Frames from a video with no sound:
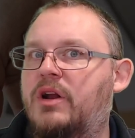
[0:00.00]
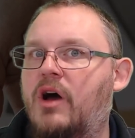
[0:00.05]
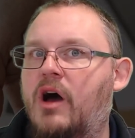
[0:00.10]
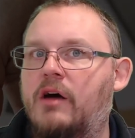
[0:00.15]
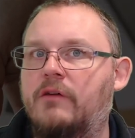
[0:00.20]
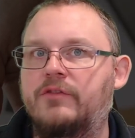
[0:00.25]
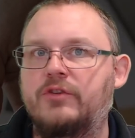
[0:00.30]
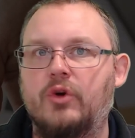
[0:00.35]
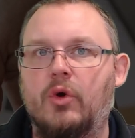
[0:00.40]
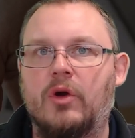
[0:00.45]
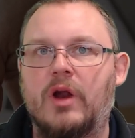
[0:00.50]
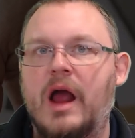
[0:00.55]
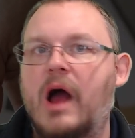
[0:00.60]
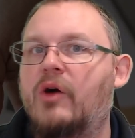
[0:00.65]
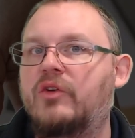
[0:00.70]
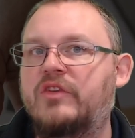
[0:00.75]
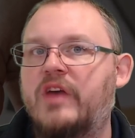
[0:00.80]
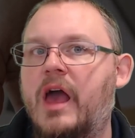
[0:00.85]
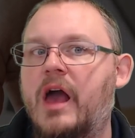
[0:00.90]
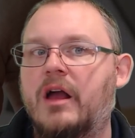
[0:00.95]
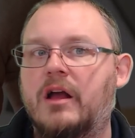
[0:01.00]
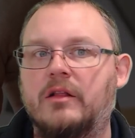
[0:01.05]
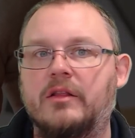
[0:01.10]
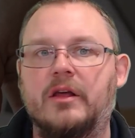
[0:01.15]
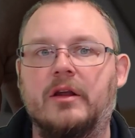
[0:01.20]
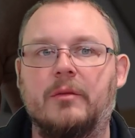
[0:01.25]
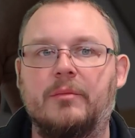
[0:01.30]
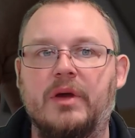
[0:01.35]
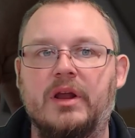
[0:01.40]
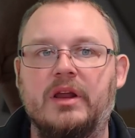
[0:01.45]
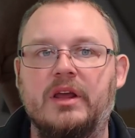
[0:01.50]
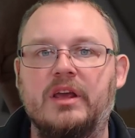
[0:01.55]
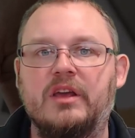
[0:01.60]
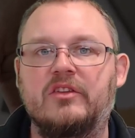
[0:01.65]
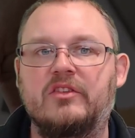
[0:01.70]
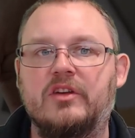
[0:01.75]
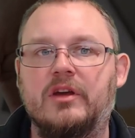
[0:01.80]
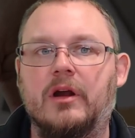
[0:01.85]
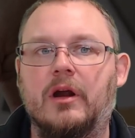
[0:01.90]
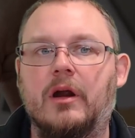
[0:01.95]
of your house hack a little bit
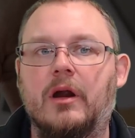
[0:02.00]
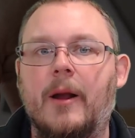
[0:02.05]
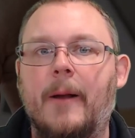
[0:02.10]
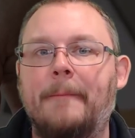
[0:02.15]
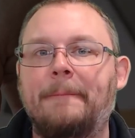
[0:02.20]
easier.